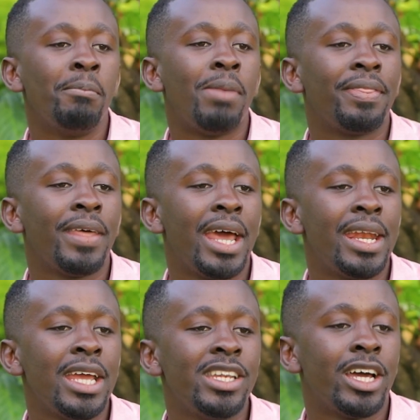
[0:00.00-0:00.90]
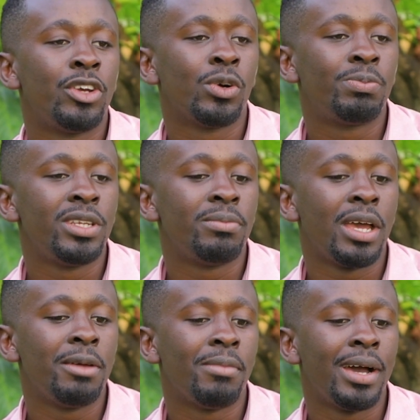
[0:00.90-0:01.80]
But then an idea dropped in
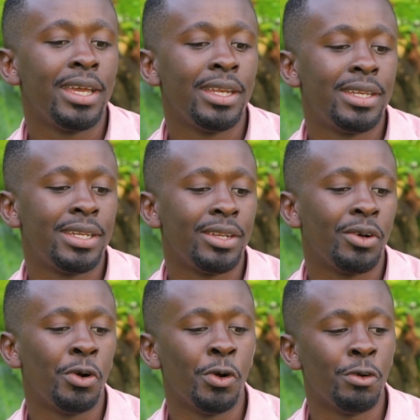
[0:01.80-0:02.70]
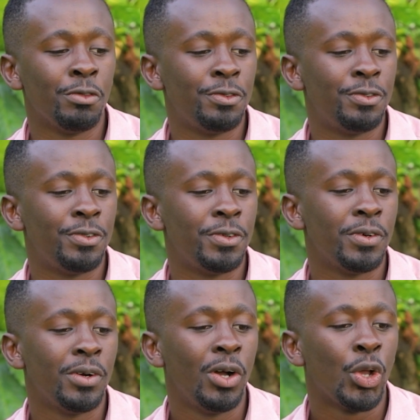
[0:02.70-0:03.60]
my mind of,
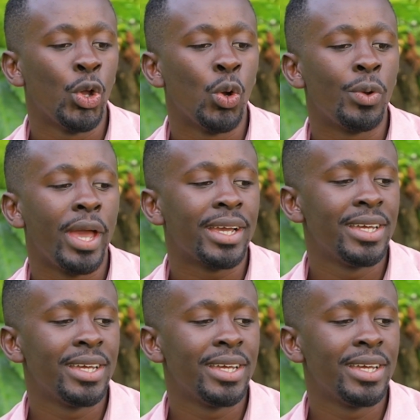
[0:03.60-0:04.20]
we are